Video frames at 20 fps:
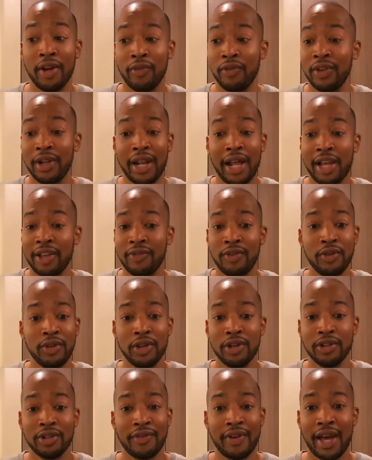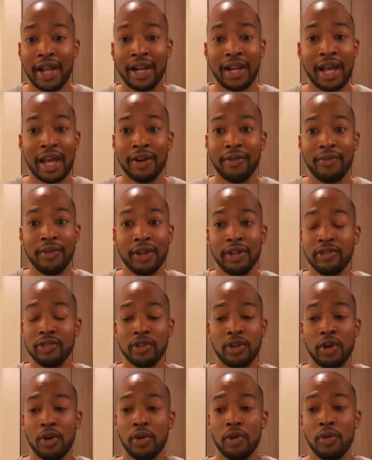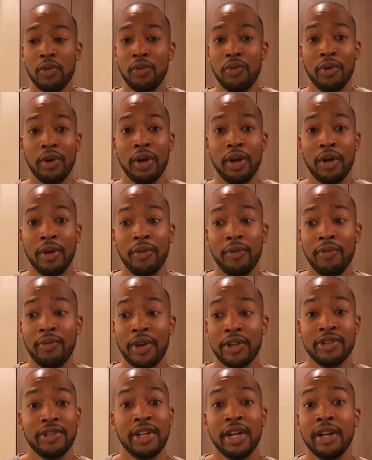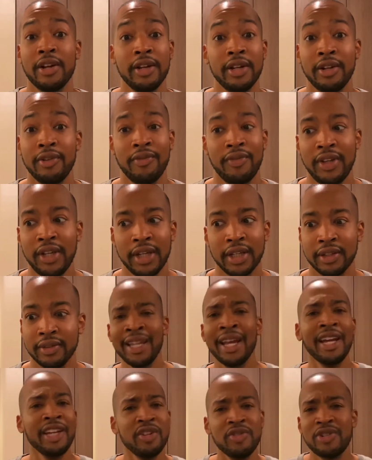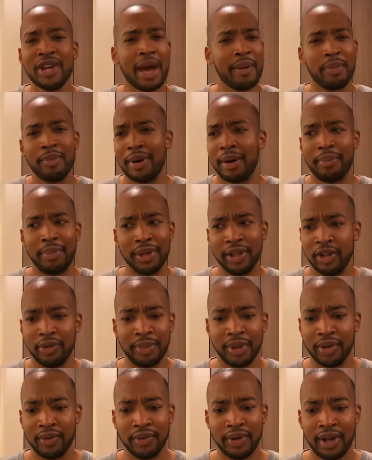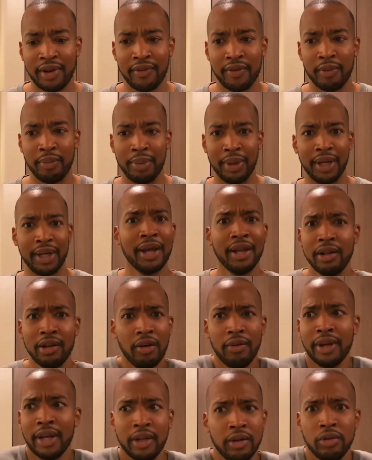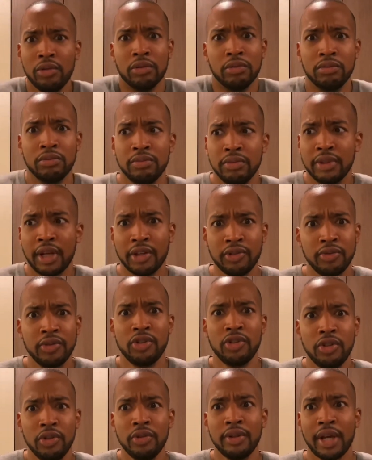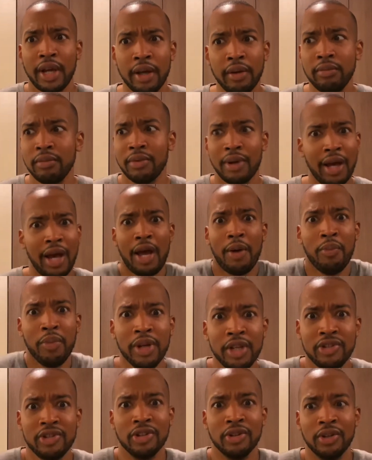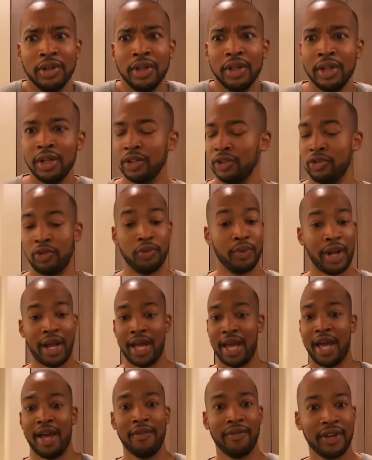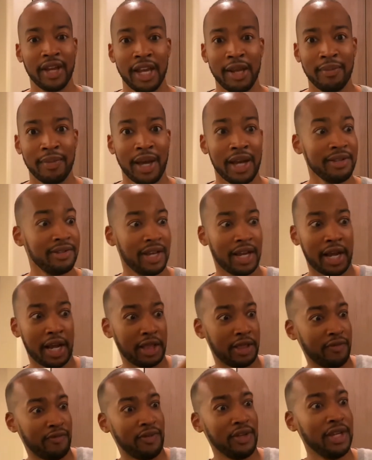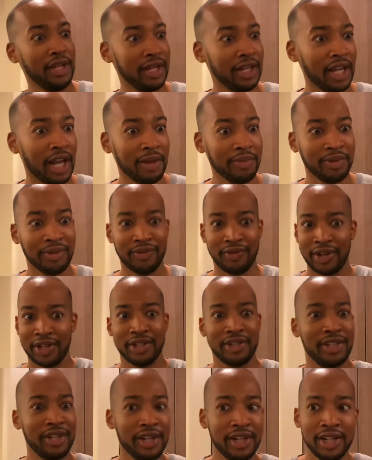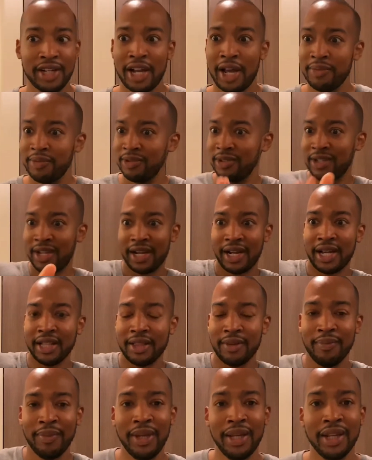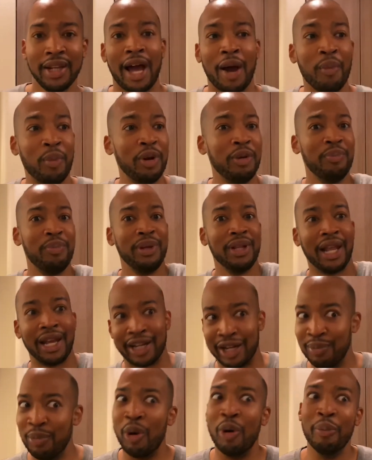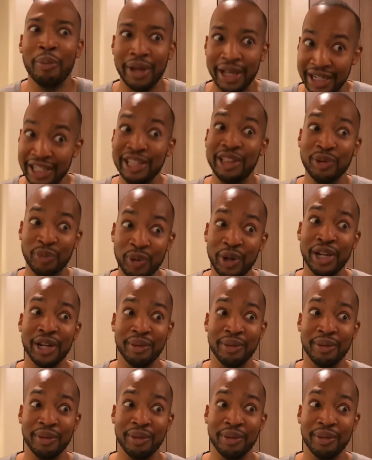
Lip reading: the last few years, I've had a lot of friends go vegetarian and vegan. Yeah, you jab them up a little bit or whatever, but okay, cool. That's what you do now. I'm with you. So when I have game nights, I got the vegan options, vegetarian options, and I got the meat. I wouldn't be like, come on, man, eat the rib.